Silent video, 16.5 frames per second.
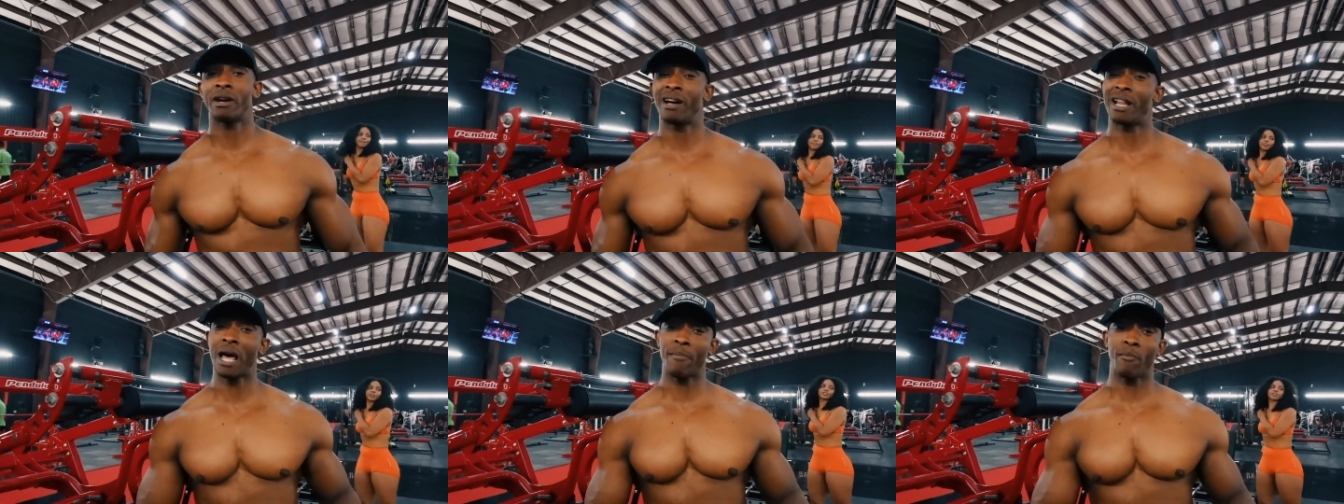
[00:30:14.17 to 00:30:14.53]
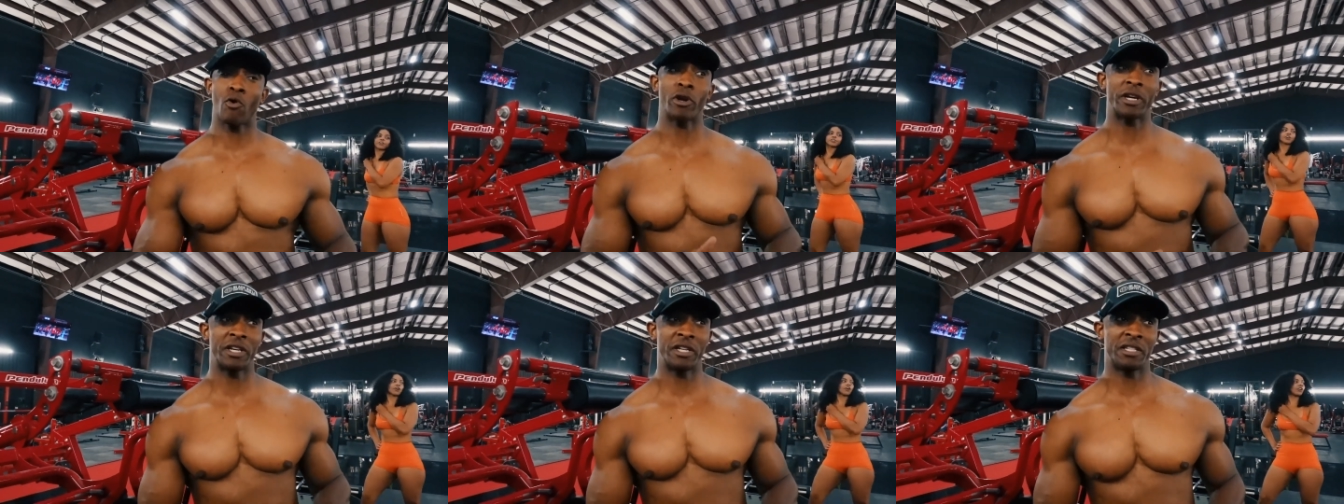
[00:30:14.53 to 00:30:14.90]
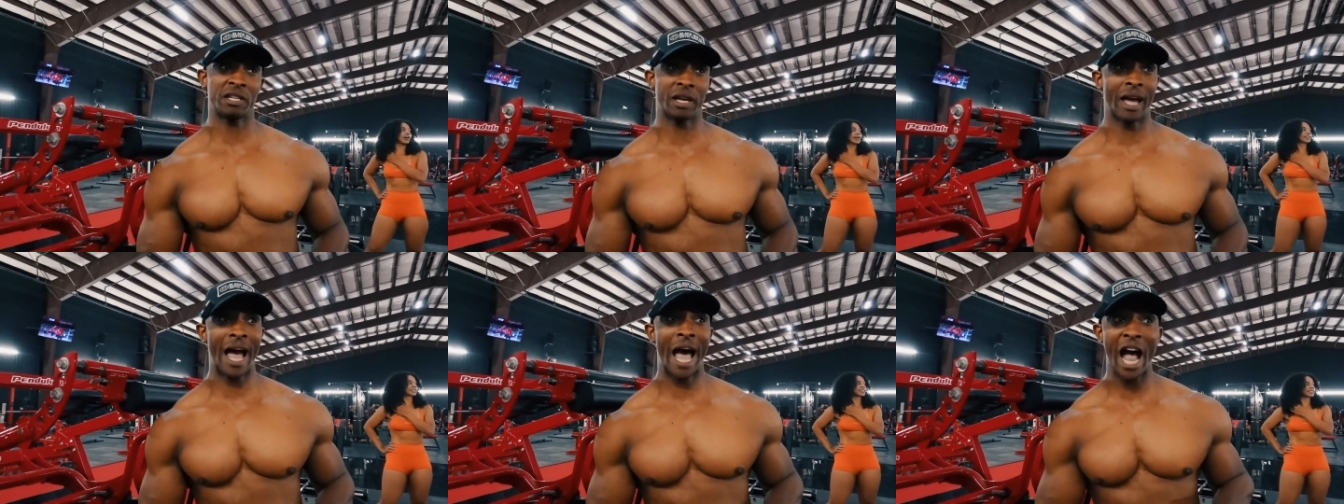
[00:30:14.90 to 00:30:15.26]
A lot more
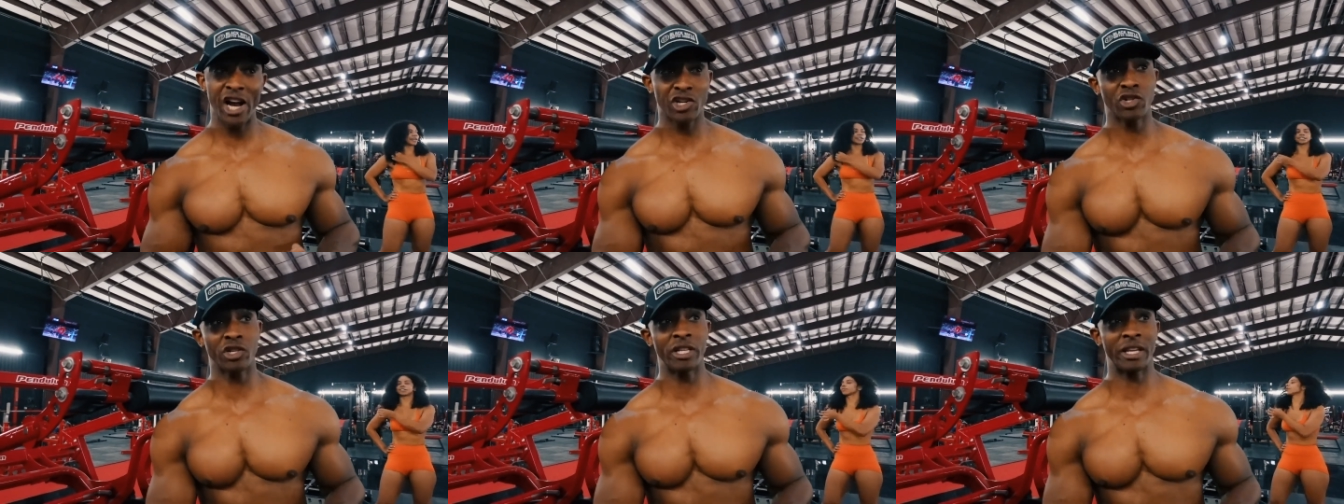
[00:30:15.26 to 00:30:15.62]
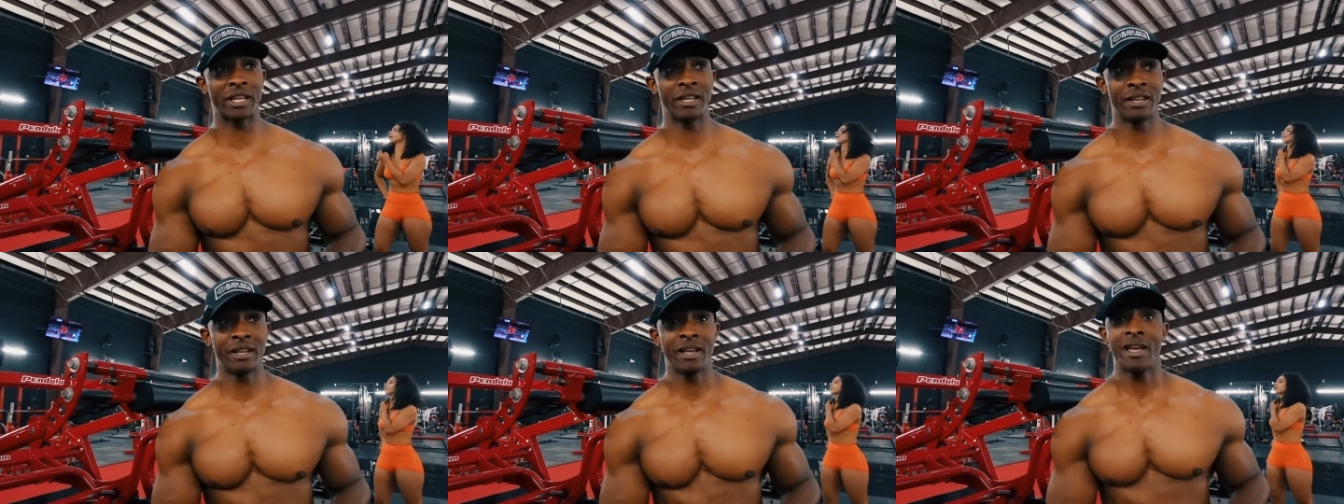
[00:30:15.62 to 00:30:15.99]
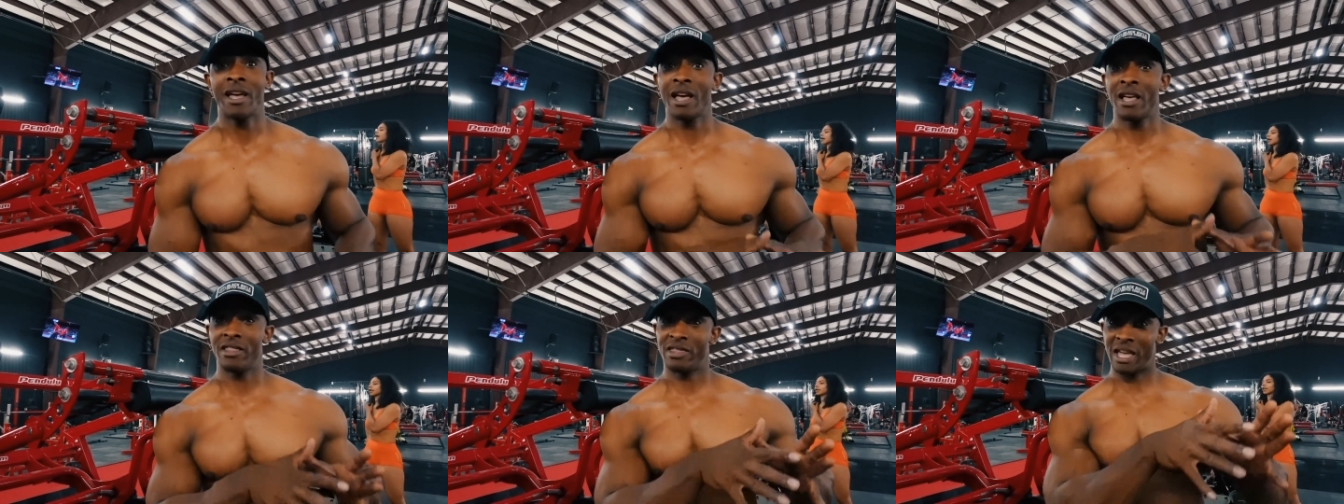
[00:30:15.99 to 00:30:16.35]
easy, actually,
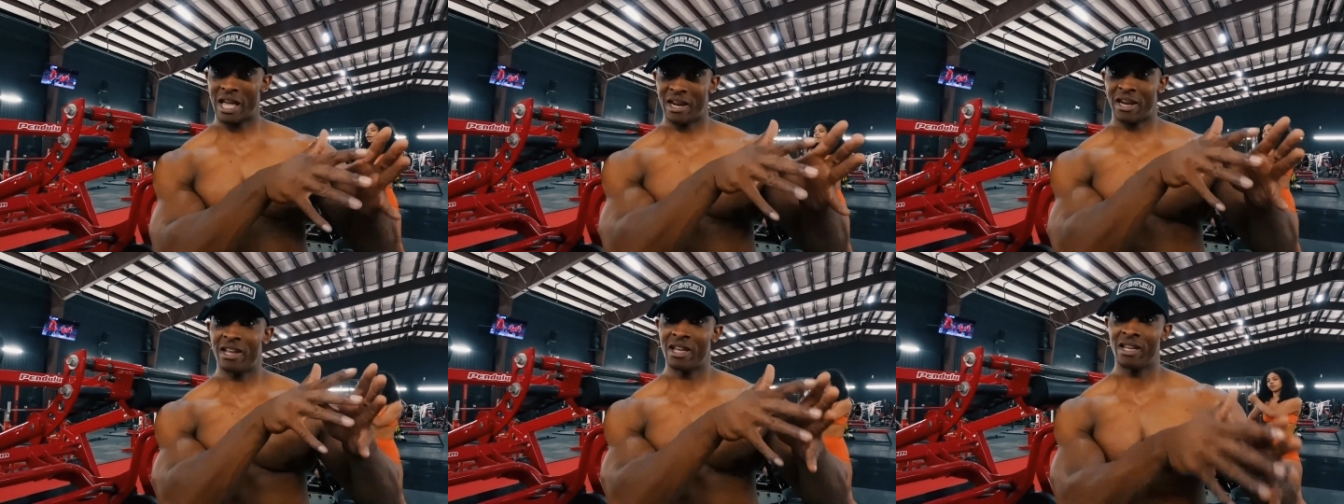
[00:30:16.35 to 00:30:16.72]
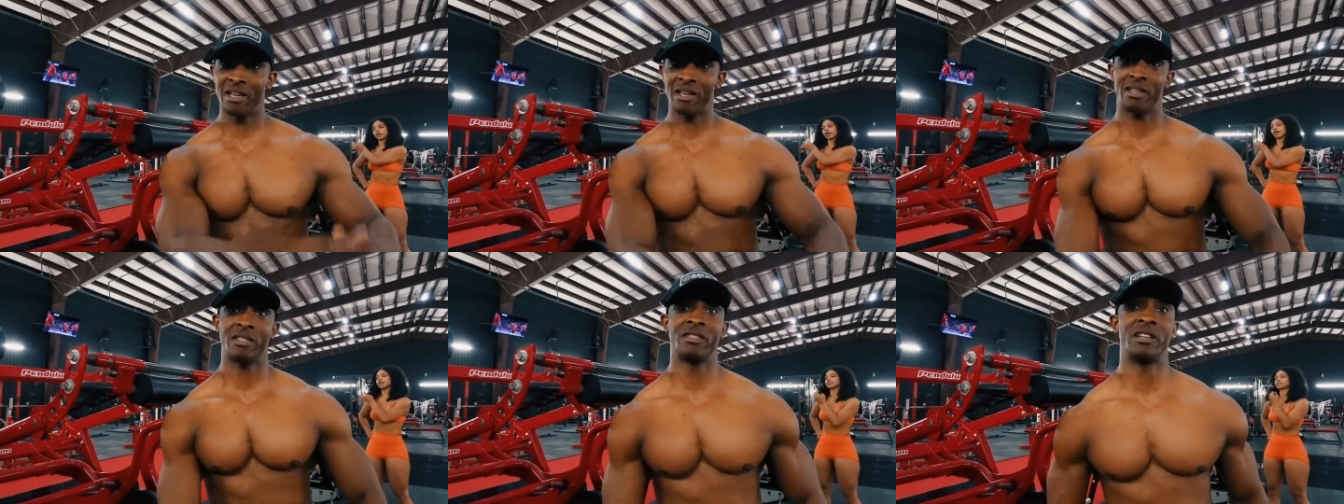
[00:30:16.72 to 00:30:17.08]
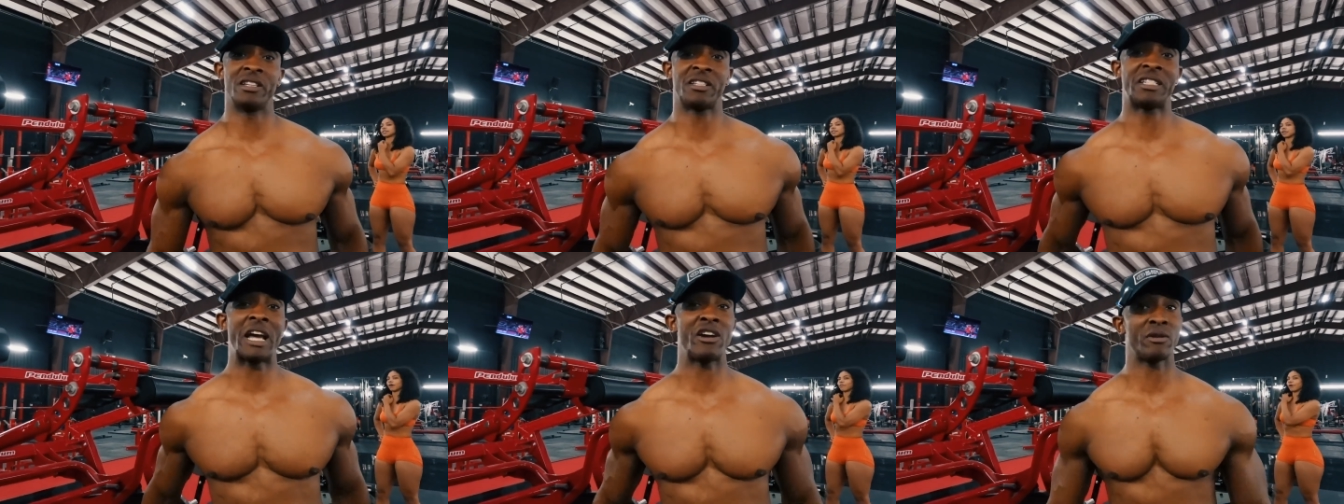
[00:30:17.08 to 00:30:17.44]
than the
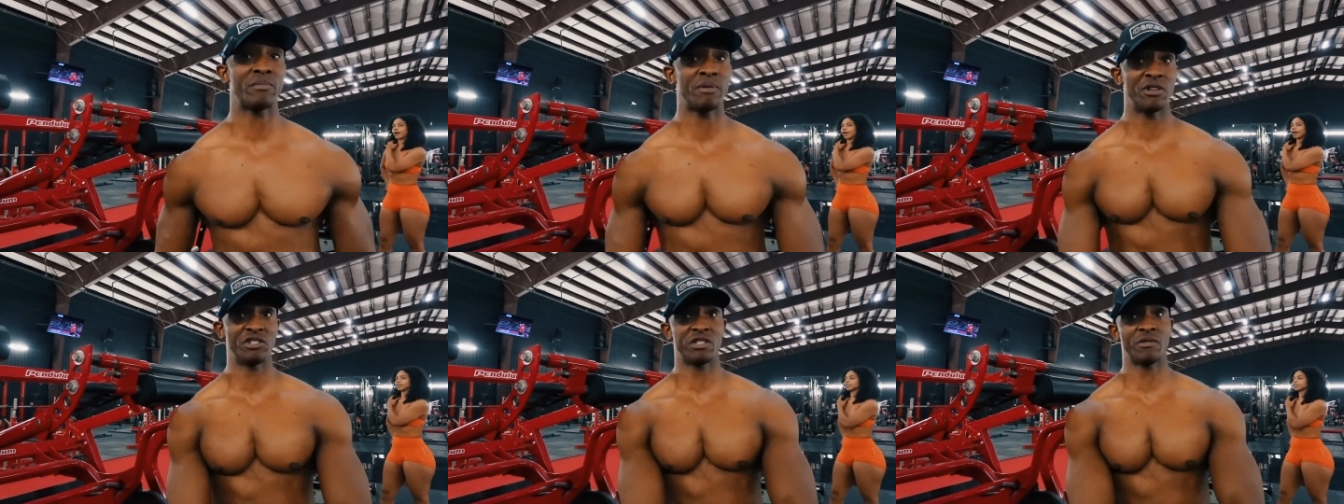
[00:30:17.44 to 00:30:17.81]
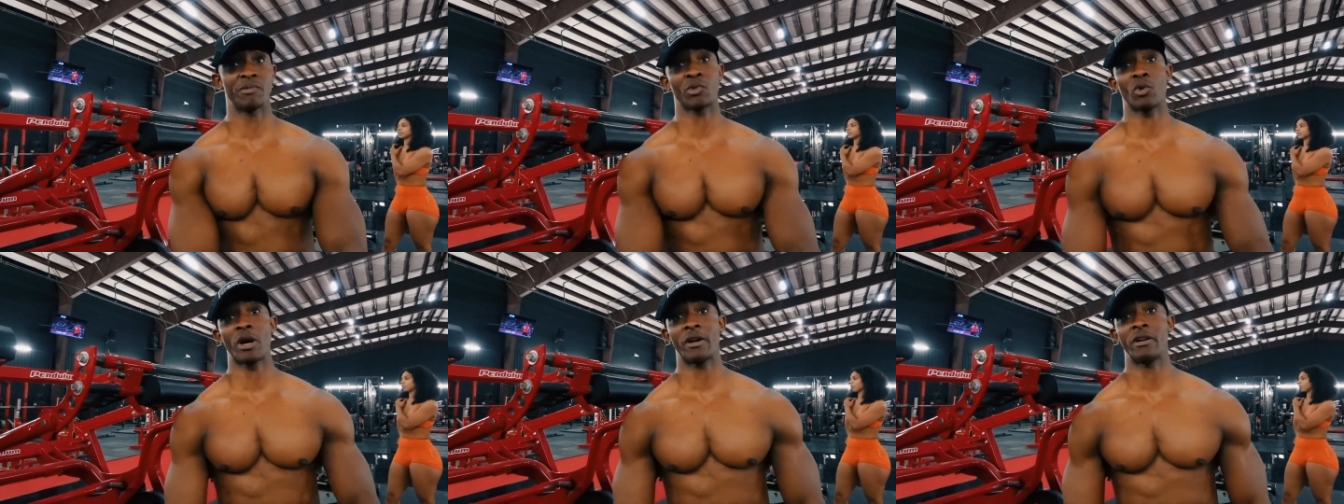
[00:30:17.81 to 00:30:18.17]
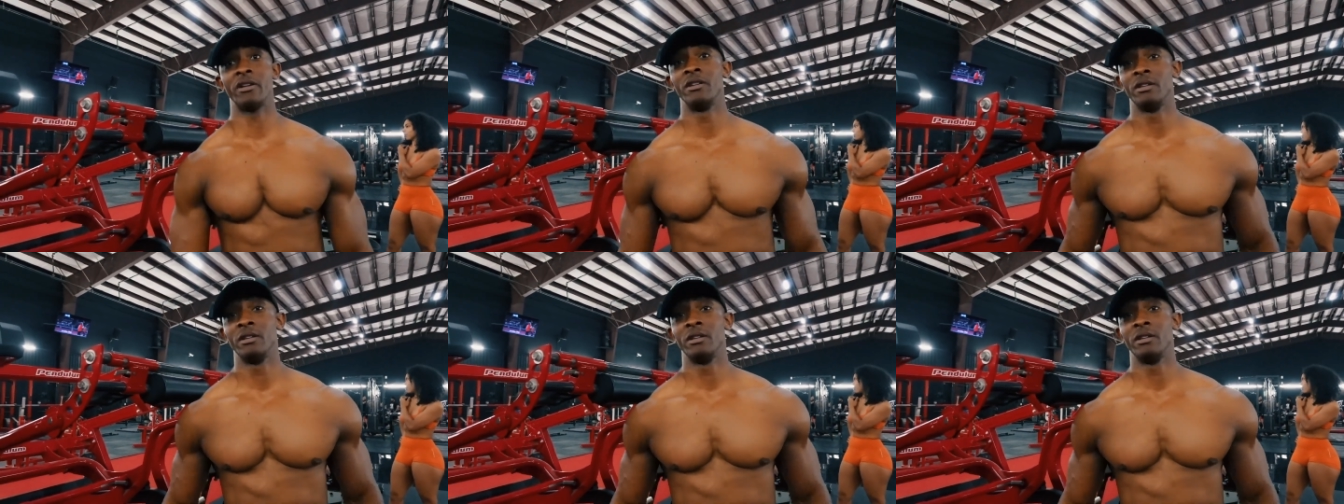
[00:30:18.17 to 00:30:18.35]
standard pendulum squat.